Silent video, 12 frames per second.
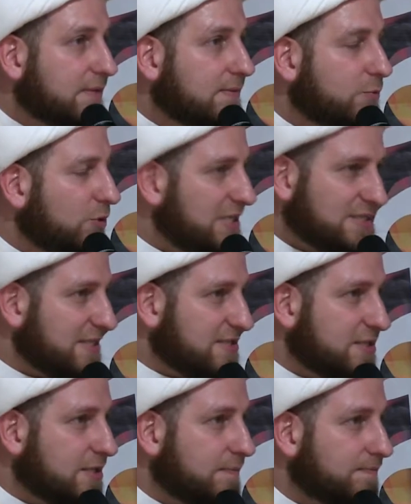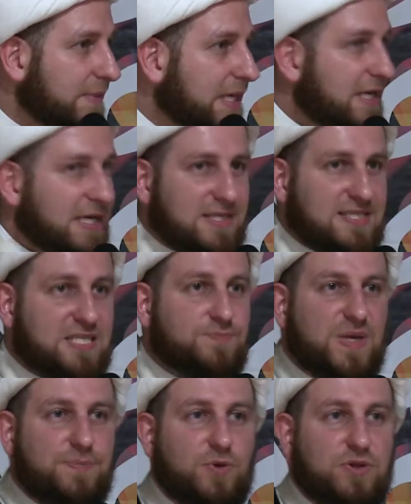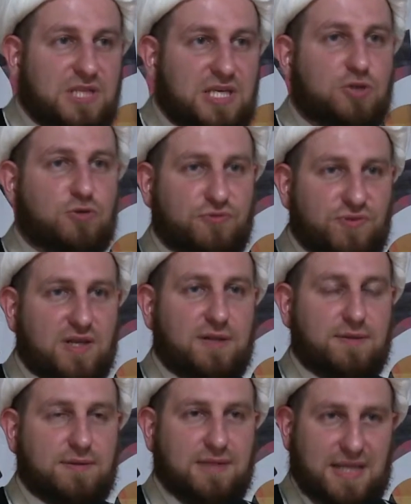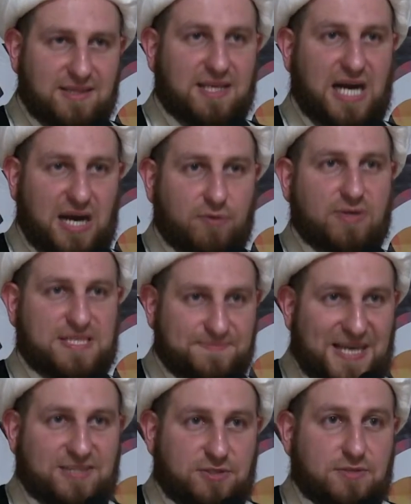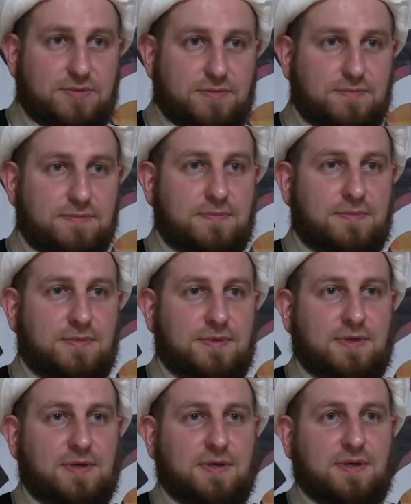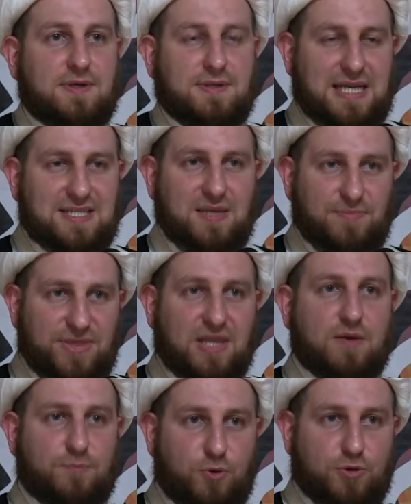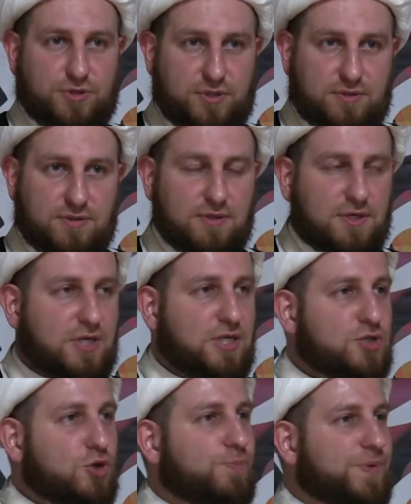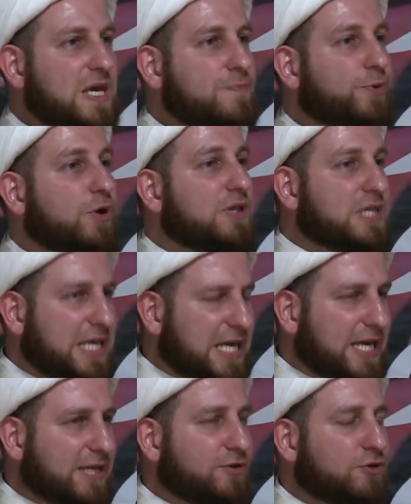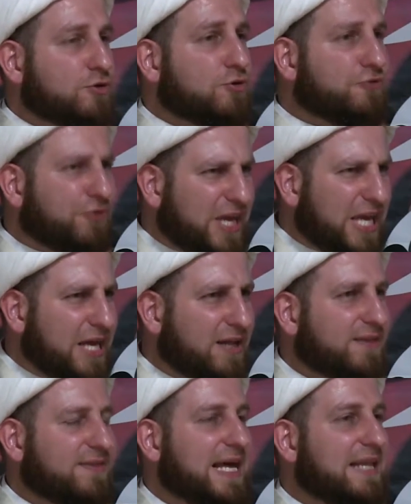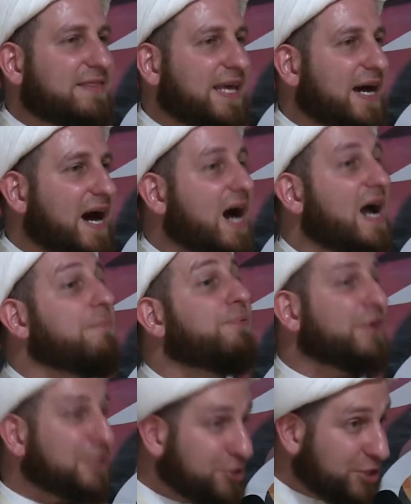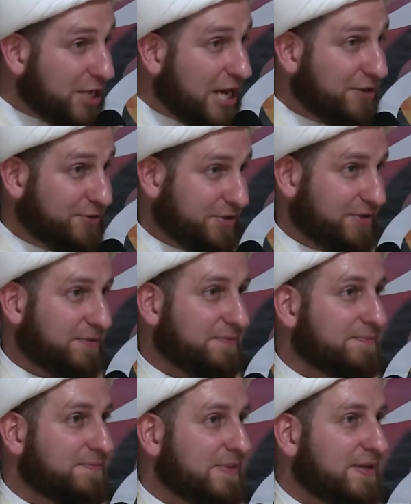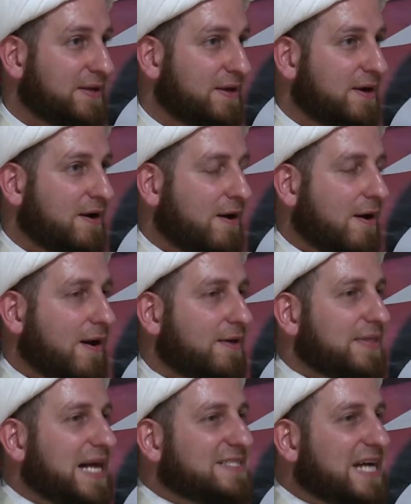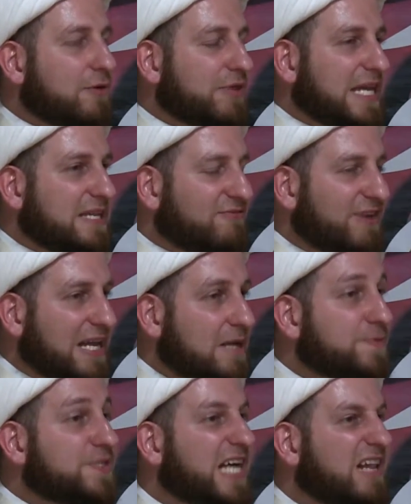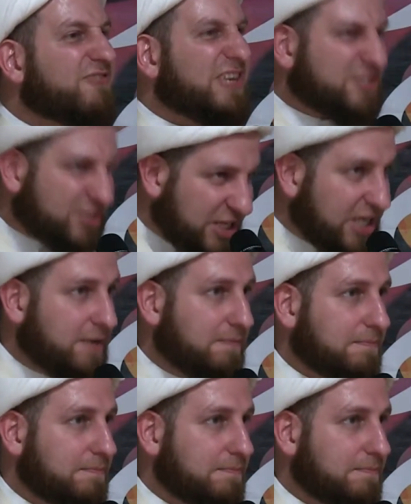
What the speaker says: What is esteem? He says people need to feel that they are respected. That's something important. So people need to feel that they are appreciated. That's how they develop self-esteem.